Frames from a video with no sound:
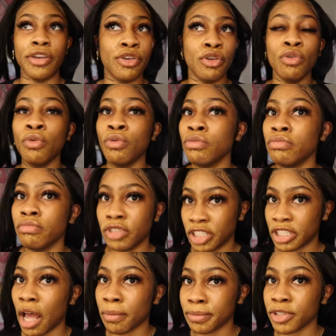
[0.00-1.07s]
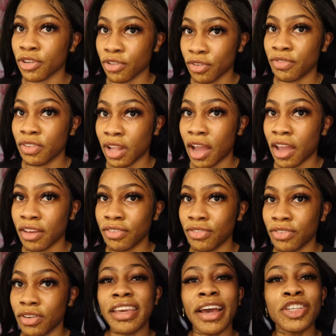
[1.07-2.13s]
a new chapter of
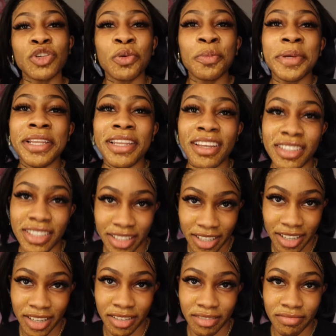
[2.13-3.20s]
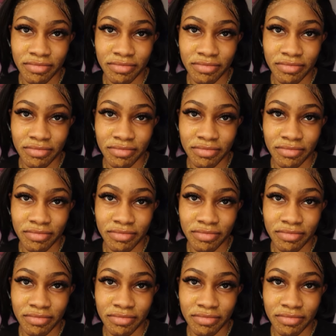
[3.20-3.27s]
life, guess who be listening?